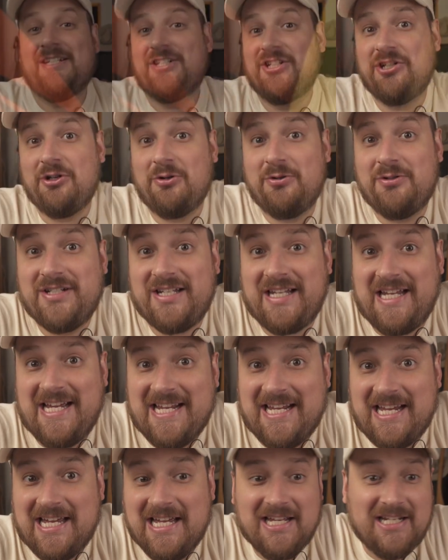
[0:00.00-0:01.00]
shows
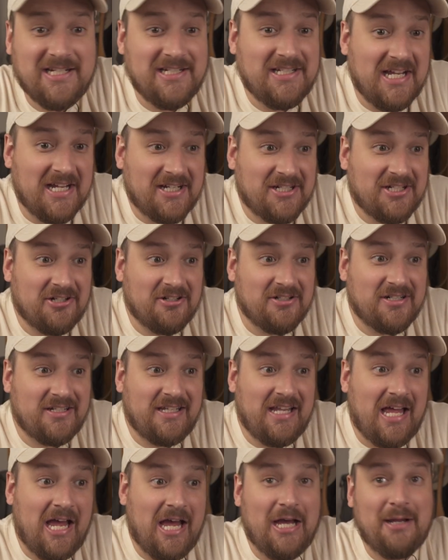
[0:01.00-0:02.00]
like Dexter's
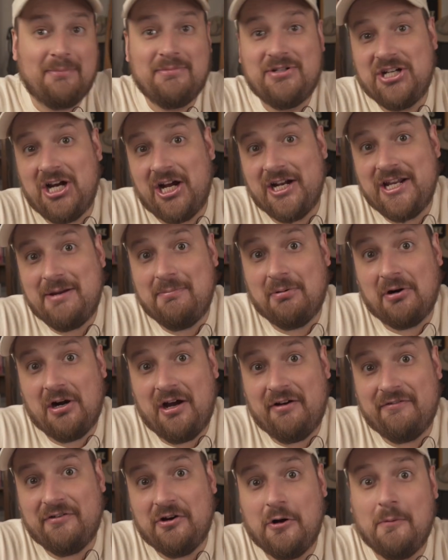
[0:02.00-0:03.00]
Lab, Johnny
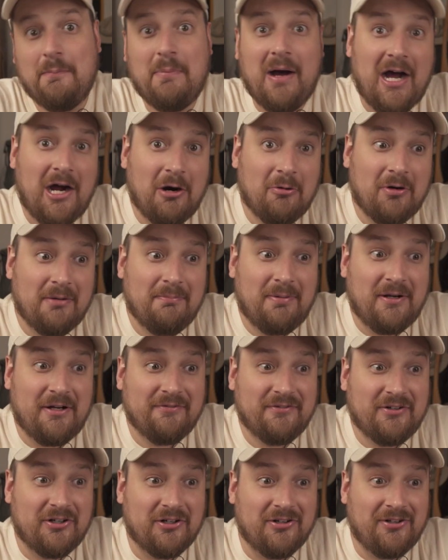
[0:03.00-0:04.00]
Bravo,
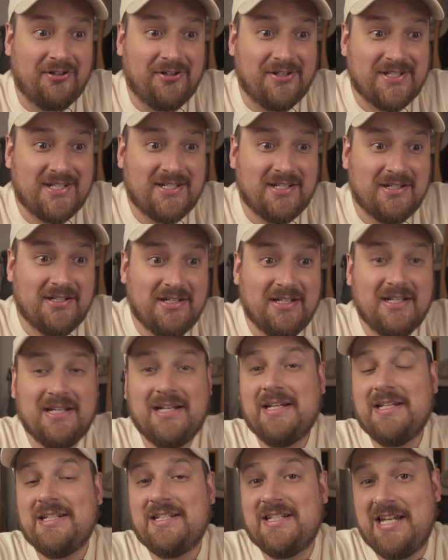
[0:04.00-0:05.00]
Powerpuff Girls,
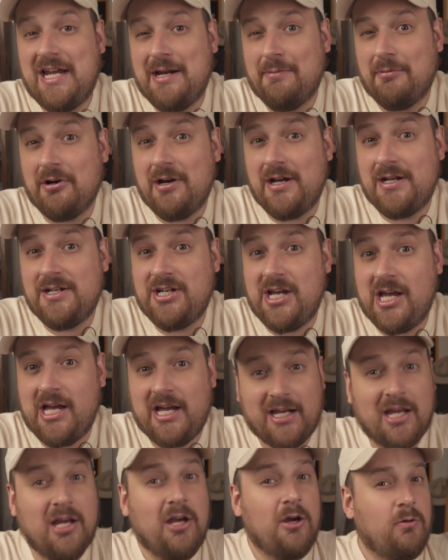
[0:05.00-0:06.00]
Samurai
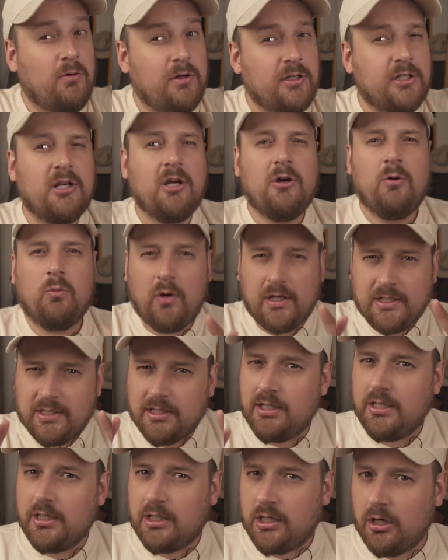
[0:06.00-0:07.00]
Jack, which
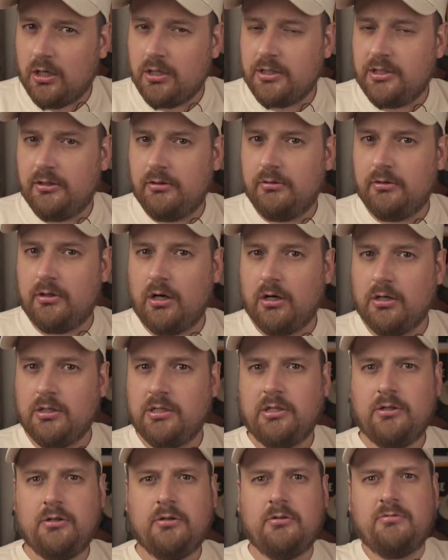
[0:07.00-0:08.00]
wasn't a cartoon.
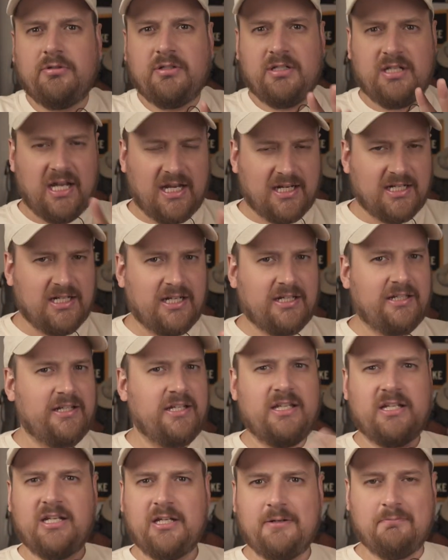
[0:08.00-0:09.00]
Technically,
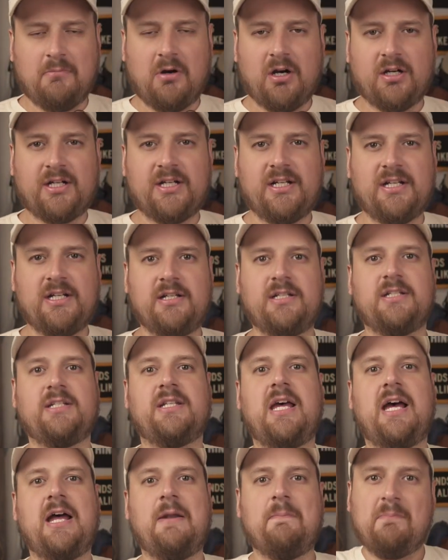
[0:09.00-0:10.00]
they didn't market it as
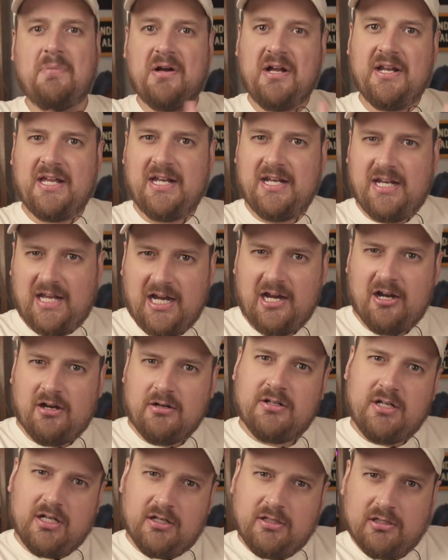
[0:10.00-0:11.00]
that, but it aired
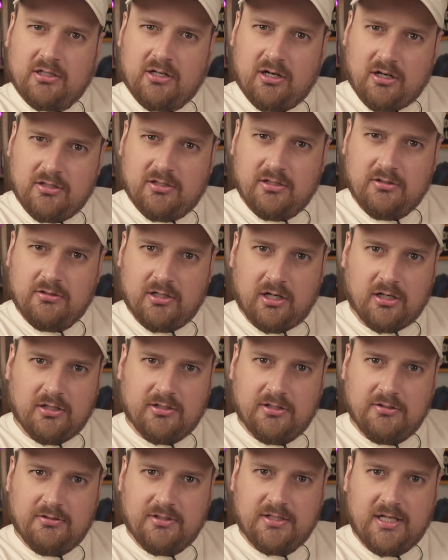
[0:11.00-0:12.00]
during the
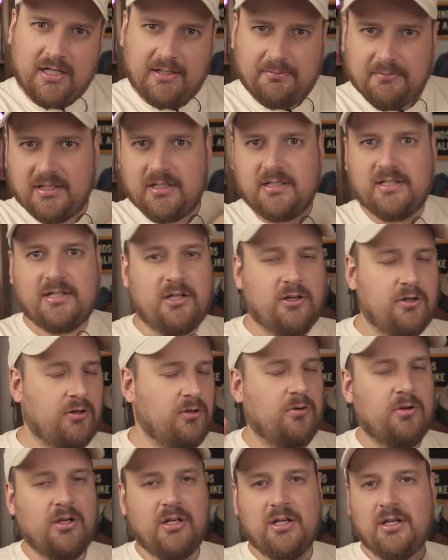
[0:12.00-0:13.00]
cartoon segment, so